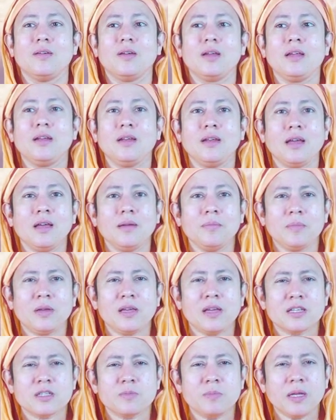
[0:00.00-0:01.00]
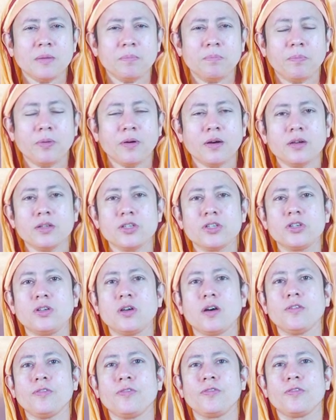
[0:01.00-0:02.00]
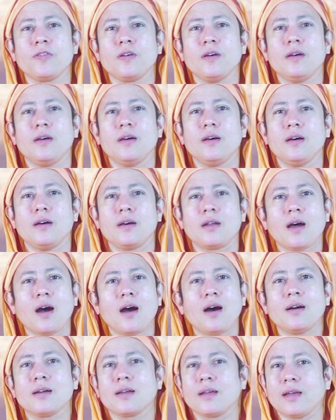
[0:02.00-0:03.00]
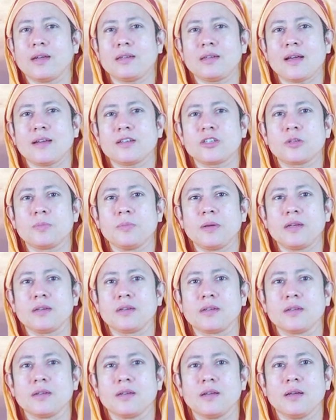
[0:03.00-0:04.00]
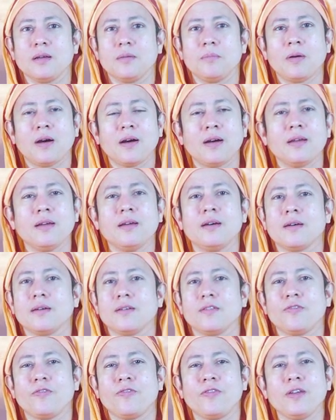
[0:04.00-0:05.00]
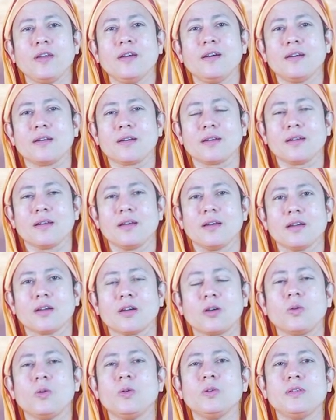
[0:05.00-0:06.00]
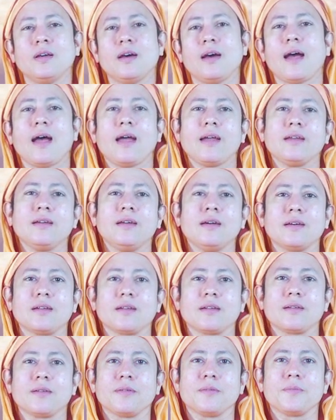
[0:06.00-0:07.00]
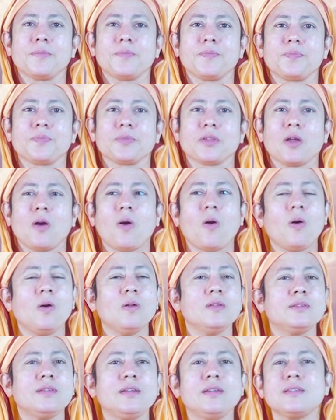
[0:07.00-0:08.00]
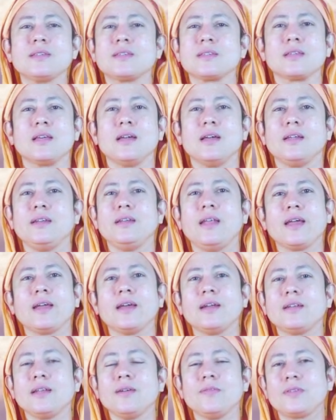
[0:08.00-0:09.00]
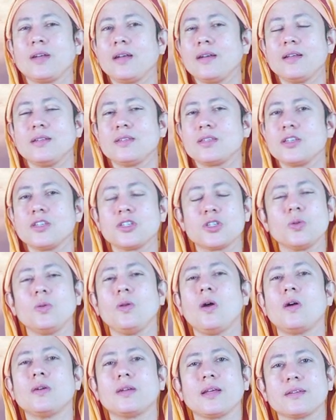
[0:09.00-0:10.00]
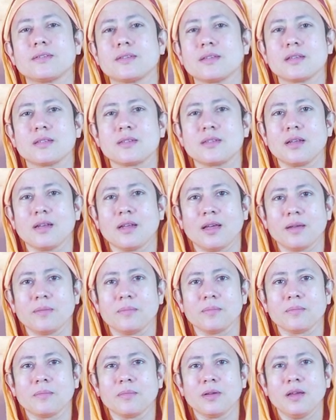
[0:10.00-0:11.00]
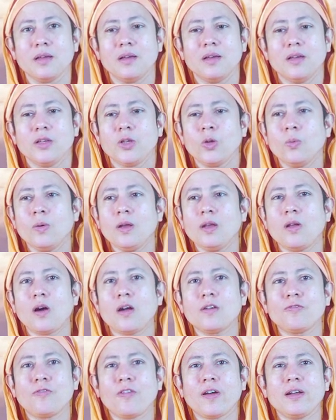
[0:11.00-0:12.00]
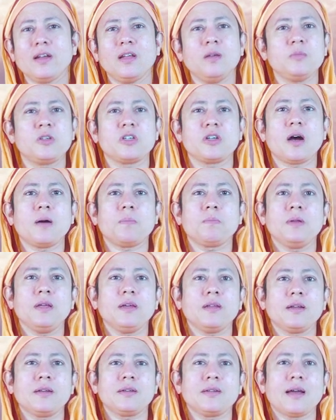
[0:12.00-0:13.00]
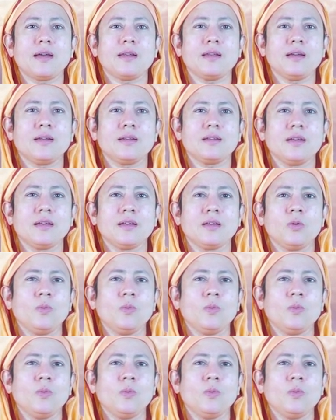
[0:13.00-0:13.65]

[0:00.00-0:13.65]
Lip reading: In him he has been purged of rag, attachment, bhaya, fear, krodha, anger. All these negative tendencies do not exist in him. You will not find him sharply retaliating.